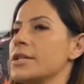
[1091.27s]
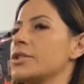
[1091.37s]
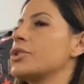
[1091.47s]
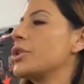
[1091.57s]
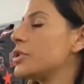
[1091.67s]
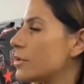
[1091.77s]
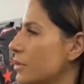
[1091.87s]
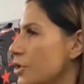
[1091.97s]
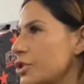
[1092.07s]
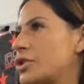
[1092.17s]
Started
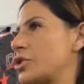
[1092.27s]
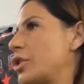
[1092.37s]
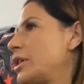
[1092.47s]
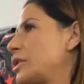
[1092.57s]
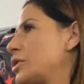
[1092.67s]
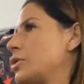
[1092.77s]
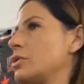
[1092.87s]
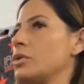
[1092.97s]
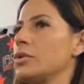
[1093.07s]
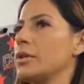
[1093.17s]
the jiu-jitsu journey
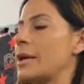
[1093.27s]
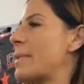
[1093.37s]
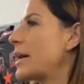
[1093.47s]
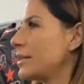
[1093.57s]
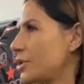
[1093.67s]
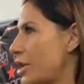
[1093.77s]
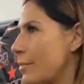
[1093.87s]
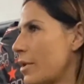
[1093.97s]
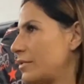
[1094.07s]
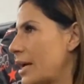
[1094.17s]
to get back into
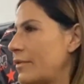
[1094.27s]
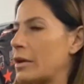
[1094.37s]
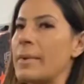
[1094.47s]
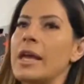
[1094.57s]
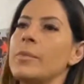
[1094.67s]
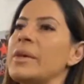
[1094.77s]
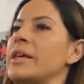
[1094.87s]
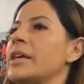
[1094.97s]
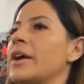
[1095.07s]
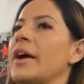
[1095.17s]
shape after having a
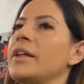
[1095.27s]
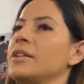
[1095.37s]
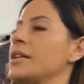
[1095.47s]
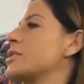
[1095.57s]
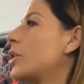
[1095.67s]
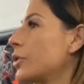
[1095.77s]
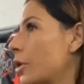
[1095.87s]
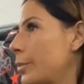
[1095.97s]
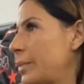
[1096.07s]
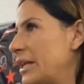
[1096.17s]
baby and then started
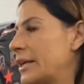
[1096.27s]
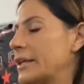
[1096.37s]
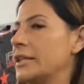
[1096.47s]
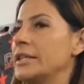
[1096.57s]
competing.